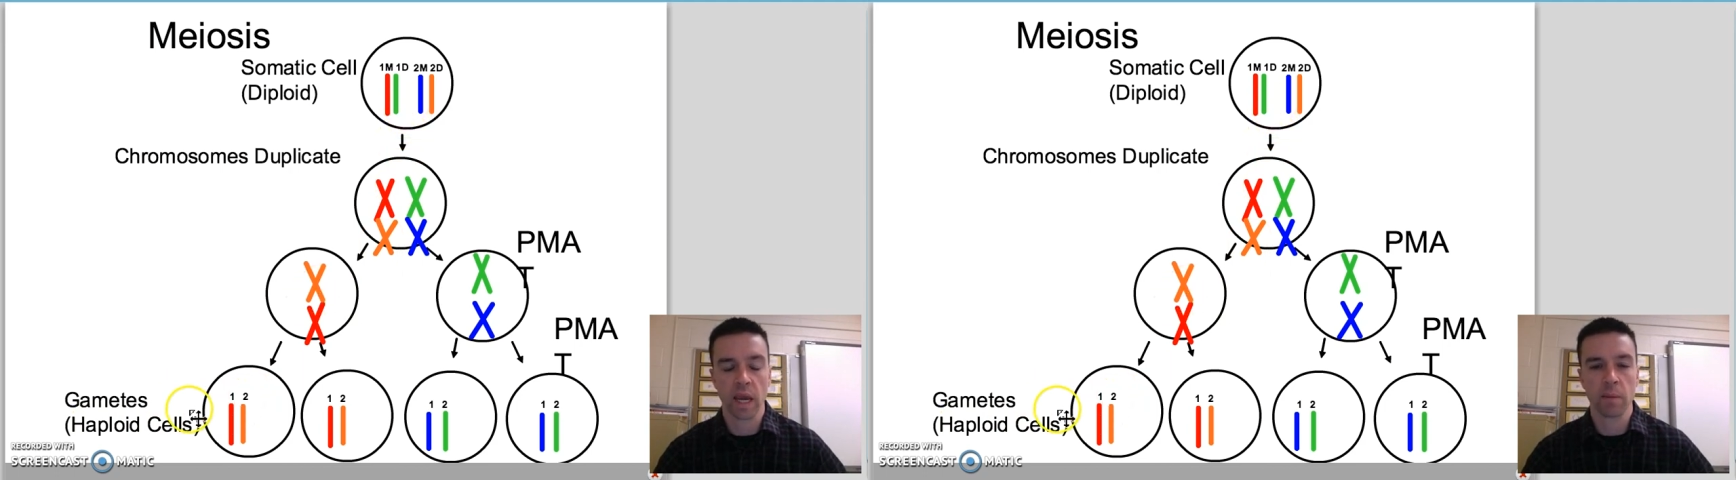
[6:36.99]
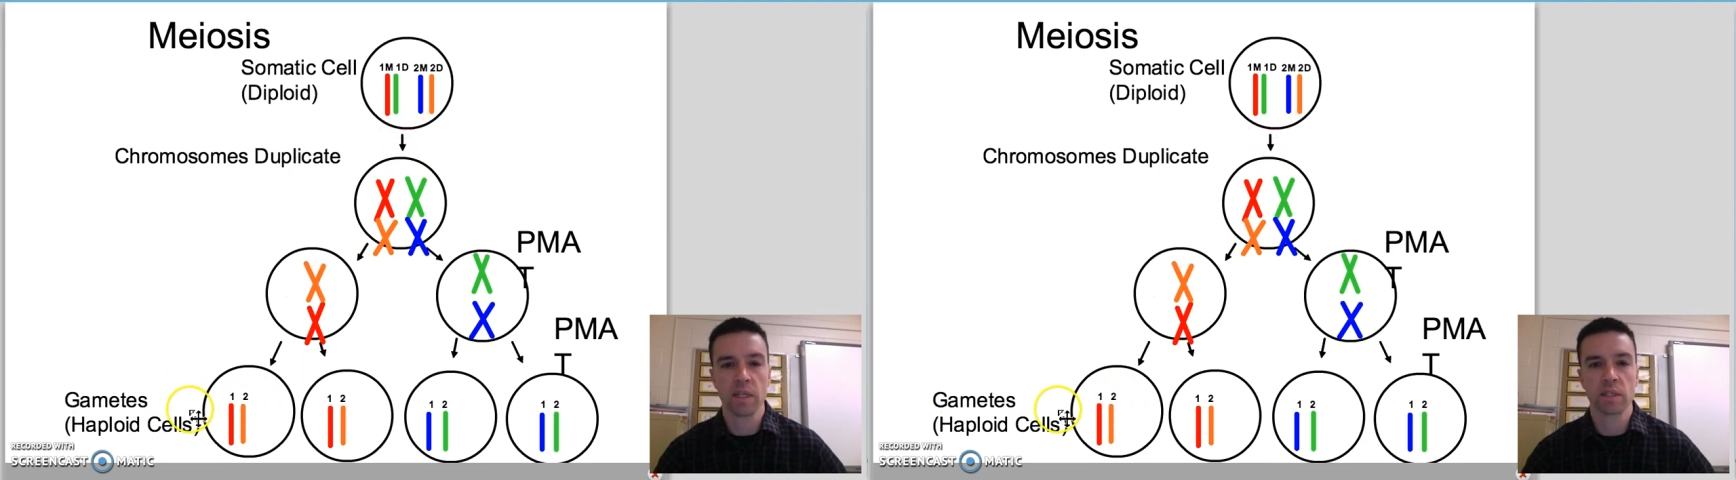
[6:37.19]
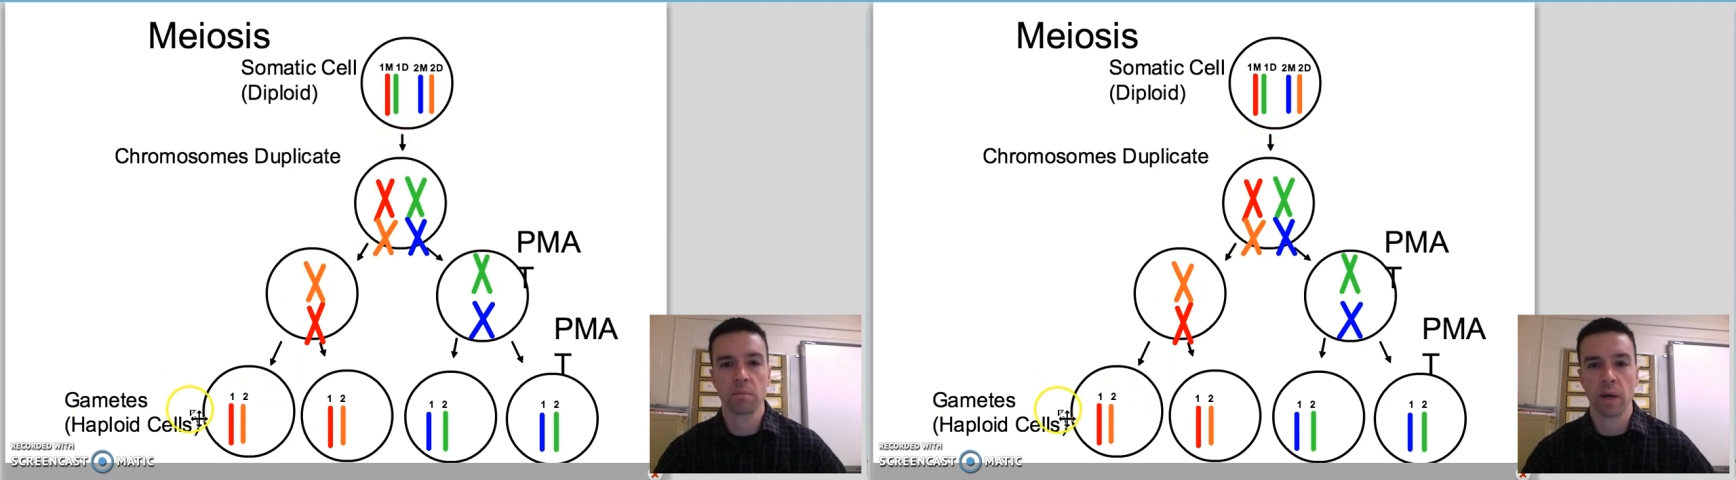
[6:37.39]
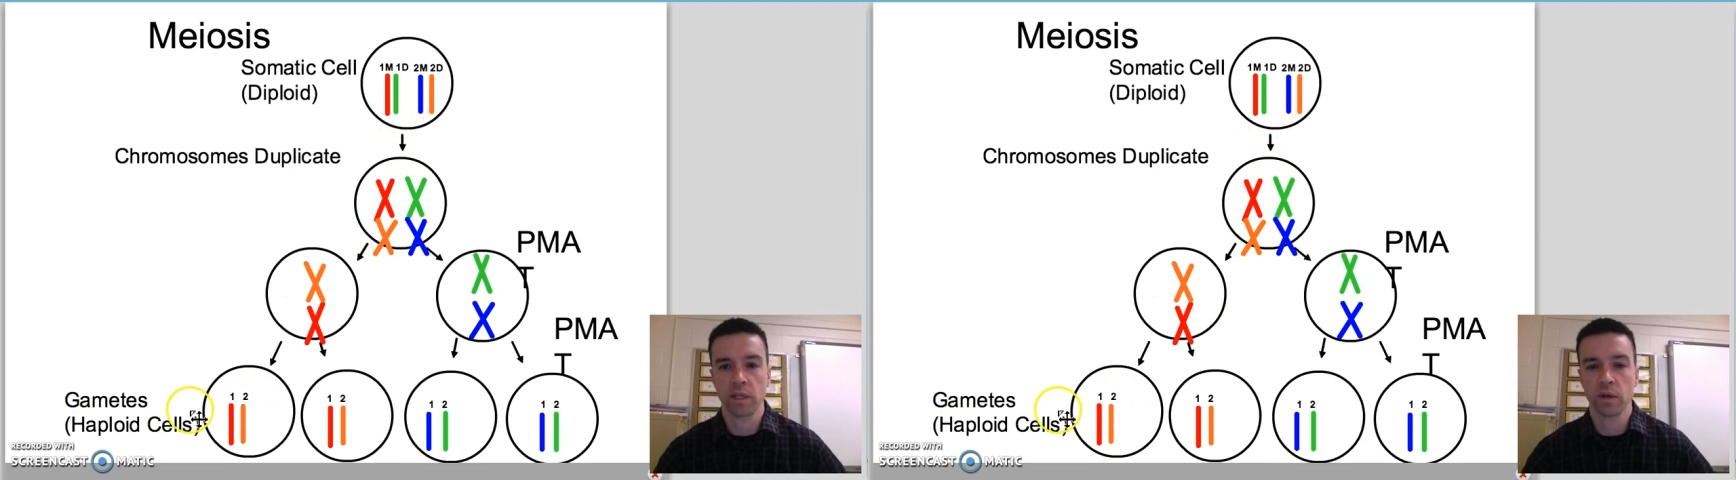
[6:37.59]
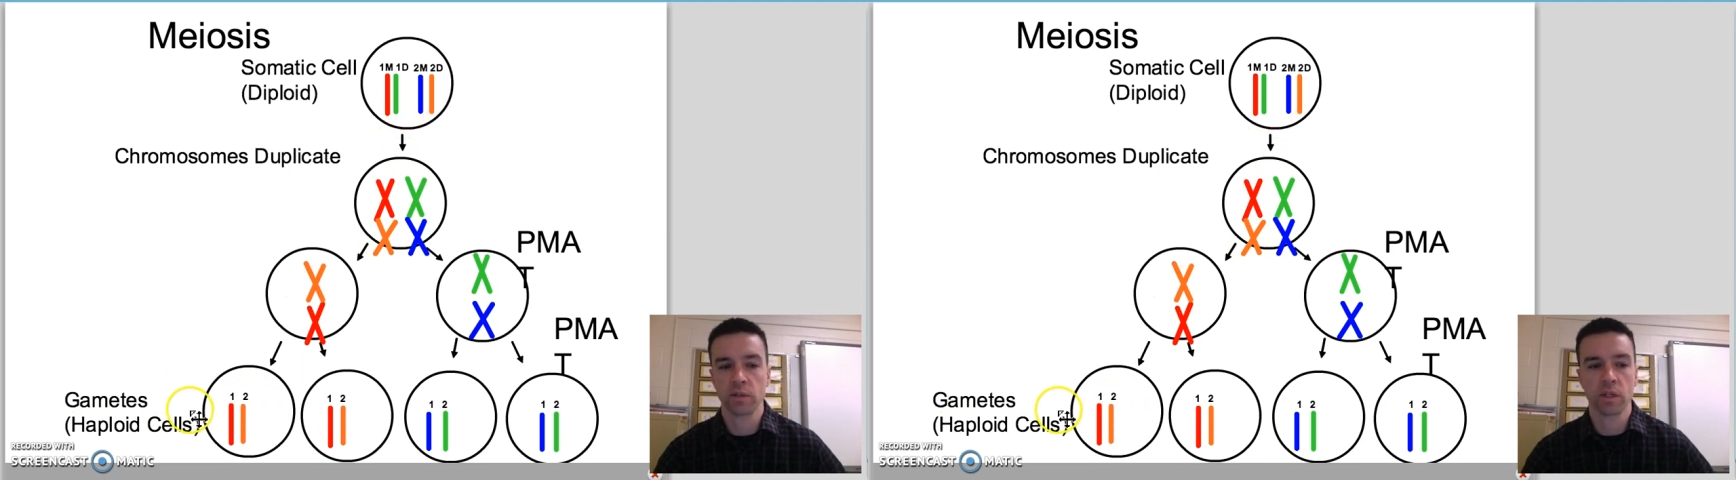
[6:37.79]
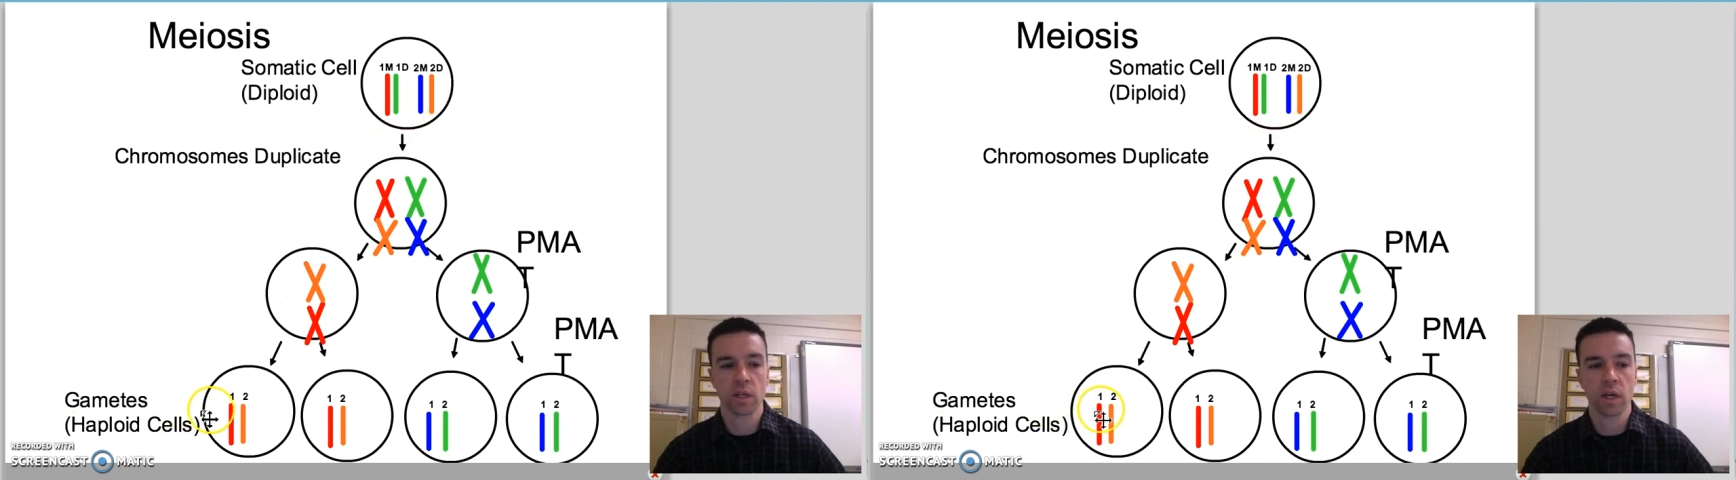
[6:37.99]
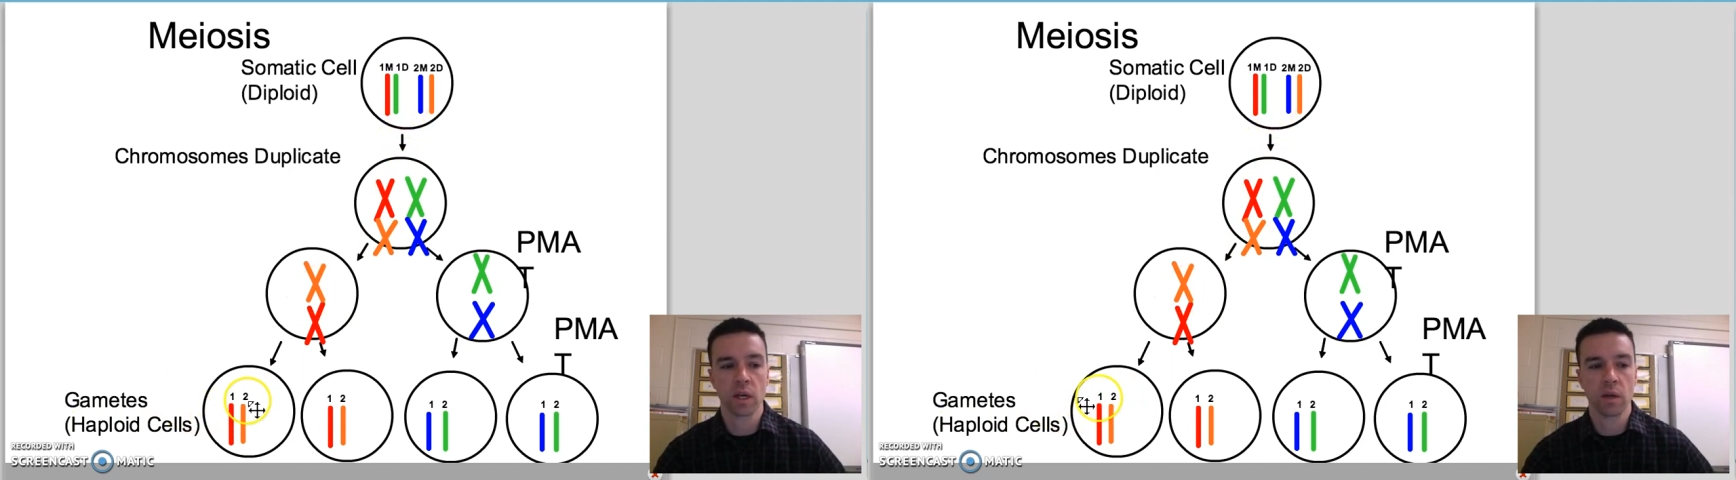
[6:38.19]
gametes, mitosis